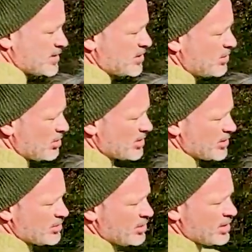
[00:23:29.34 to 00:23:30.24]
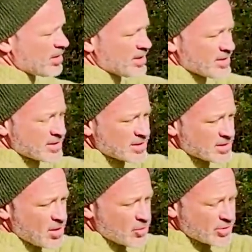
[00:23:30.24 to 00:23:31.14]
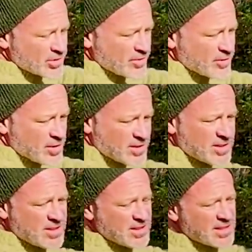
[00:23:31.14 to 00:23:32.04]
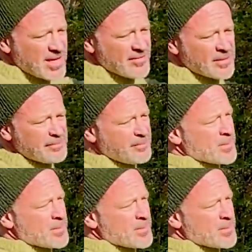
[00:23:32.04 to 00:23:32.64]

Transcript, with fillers: too on you. This is lower cervical at C7.